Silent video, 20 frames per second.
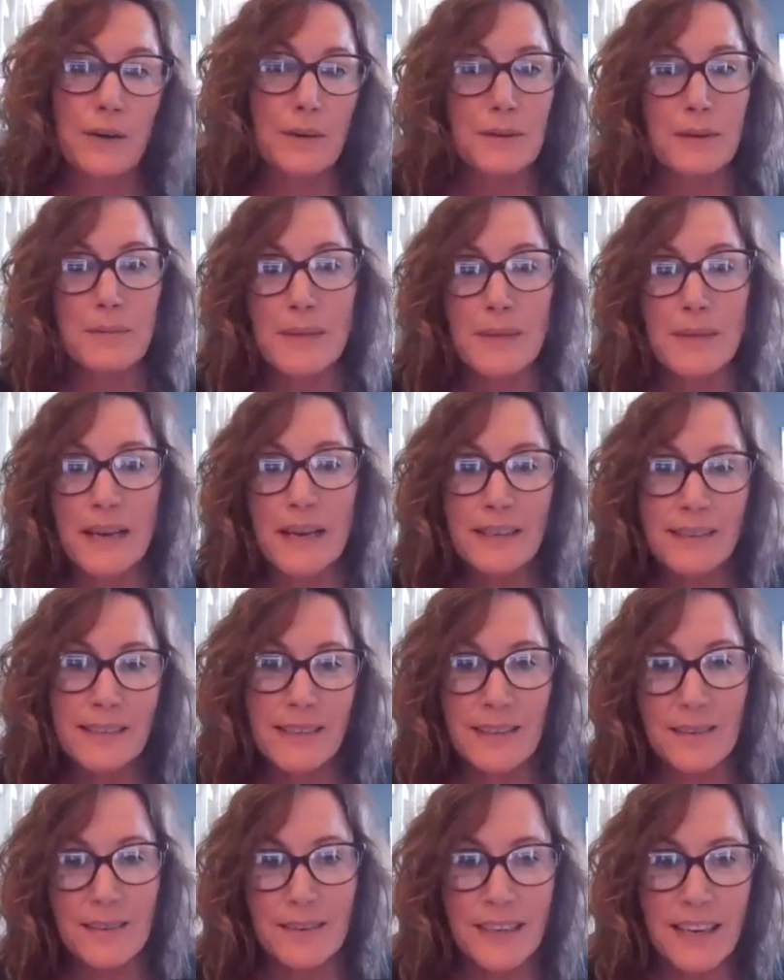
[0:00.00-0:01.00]
to
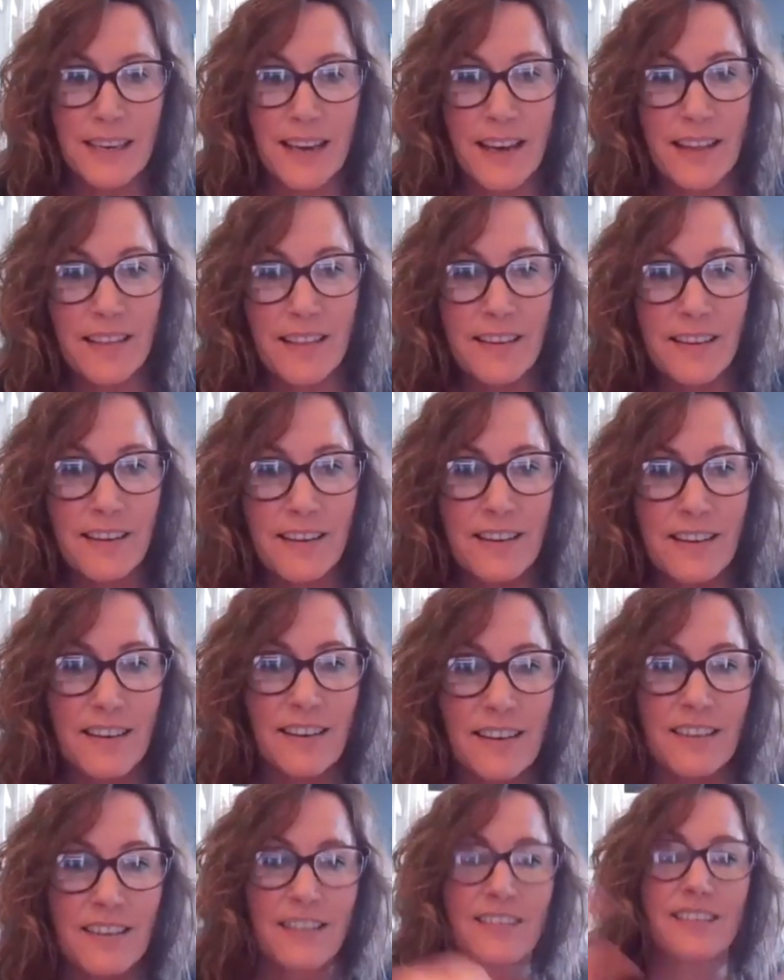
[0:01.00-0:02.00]
Mexico together.
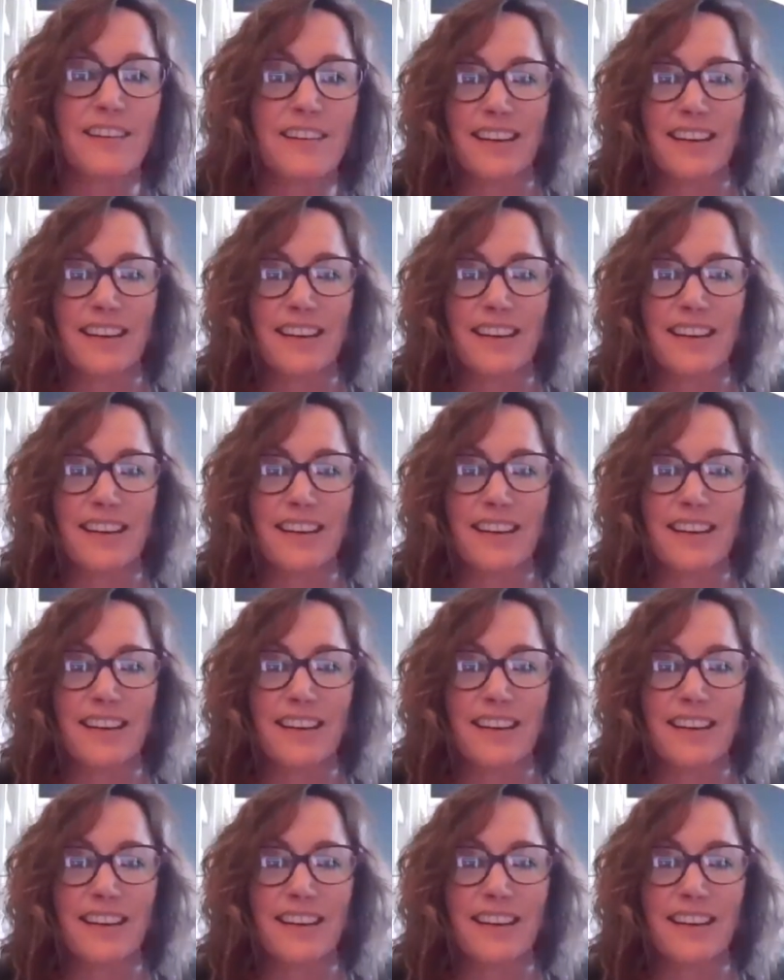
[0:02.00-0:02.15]
Yay!